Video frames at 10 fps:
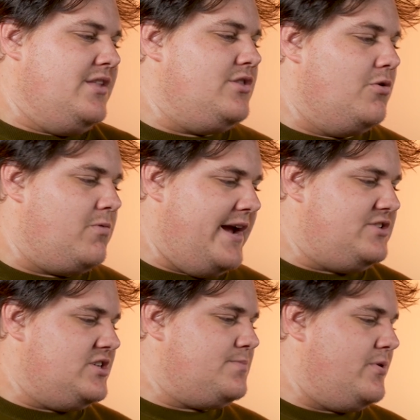The
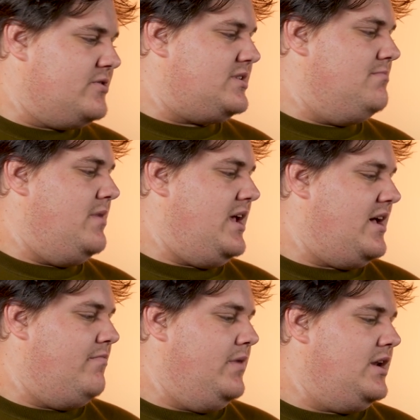righteous person may
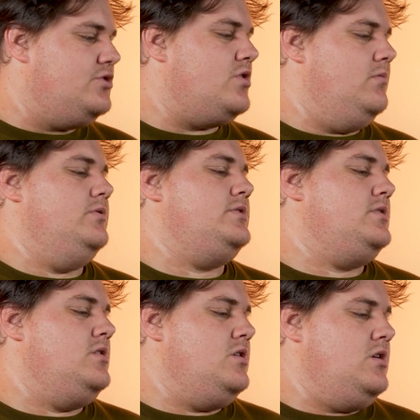have many
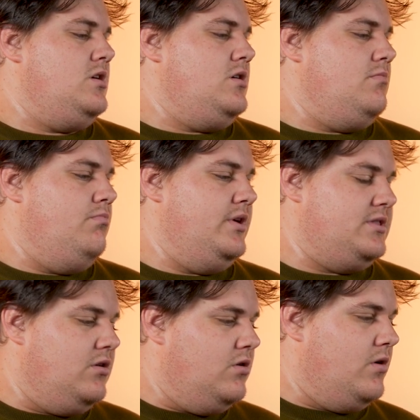troubles, but
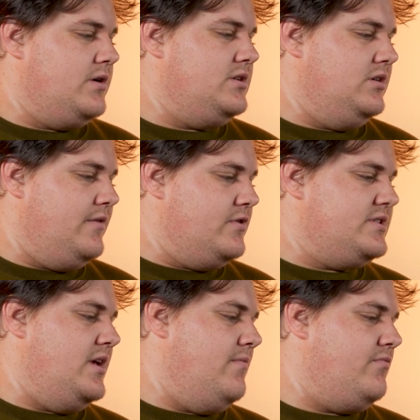the Lord
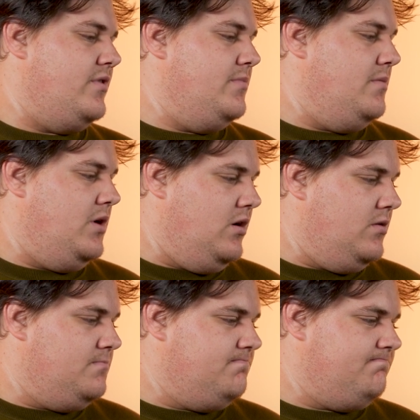delivers him from them all.